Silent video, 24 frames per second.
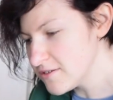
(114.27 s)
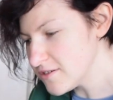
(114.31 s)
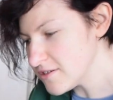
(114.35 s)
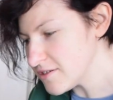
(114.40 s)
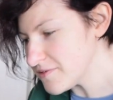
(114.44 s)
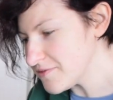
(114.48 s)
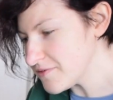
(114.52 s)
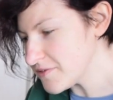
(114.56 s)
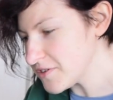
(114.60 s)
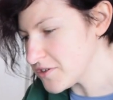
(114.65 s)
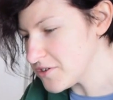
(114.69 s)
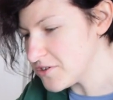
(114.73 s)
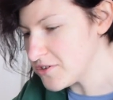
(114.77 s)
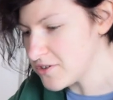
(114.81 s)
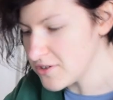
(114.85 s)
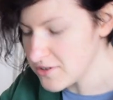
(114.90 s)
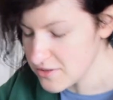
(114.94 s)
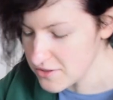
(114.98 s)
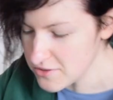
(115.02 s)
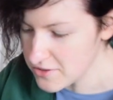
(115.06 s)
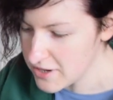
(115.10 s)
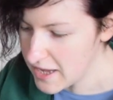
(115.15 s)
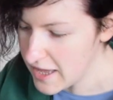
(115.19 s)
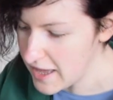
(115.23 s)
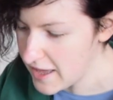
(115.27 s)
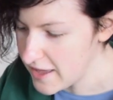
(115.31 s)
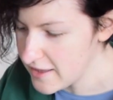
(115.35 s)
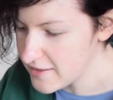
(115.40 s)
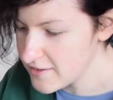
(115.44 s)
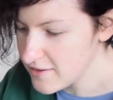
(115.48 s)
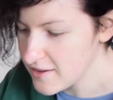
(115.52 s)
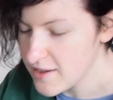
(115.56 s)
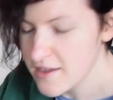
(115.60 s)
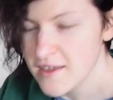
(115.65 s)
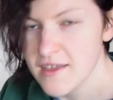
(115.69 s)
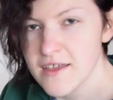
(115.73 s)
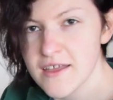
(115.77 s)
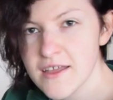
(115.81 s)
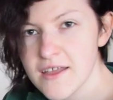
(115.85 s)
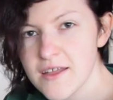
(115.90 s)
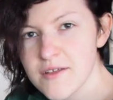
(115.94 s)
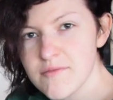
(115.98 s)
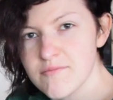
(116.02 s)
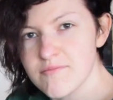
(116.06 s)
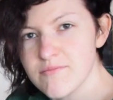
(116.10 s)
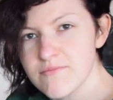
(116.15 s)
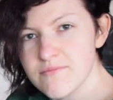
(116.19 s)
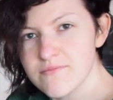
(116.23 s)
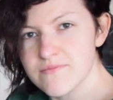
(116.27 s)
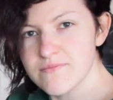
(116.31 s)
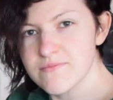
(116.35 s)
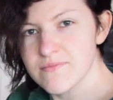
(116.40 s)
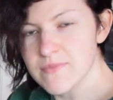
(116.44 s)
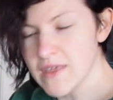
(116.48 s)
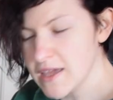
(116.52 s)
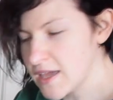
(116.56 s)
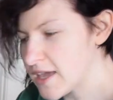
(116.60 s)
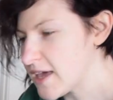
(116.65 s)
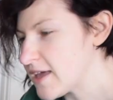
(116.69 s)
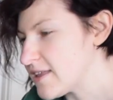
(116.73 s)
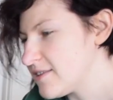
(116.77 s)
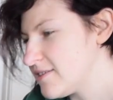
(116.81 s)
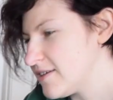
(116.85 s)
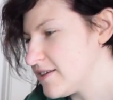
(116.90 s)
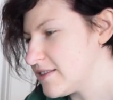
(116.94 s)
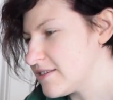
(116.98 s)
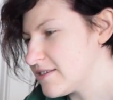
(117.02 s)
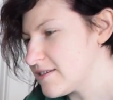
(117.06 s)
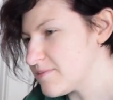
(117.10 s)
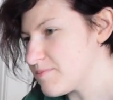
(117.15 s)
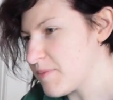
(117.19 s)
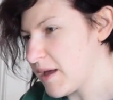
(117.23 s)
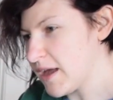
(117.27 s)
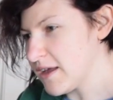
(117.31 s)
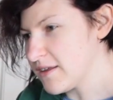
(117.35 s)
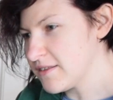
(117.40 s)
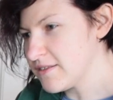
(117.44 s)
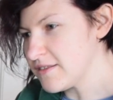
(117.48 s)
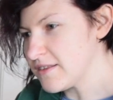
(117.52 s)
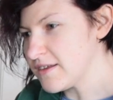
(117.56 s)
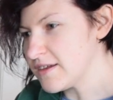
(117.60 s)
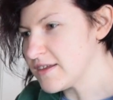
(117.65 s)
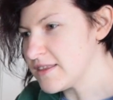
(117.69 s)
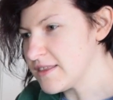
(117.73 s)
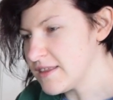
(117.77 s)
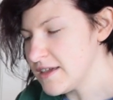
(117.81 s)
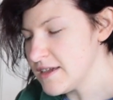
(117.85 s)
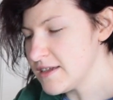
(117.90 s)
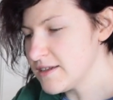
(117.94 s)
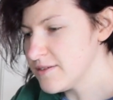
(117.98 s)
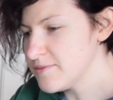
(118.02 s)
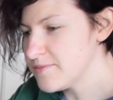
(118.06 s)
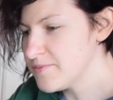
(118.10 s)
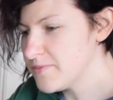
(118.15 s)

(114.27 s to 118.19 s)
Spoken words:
of your head, then get it tilted back slightly.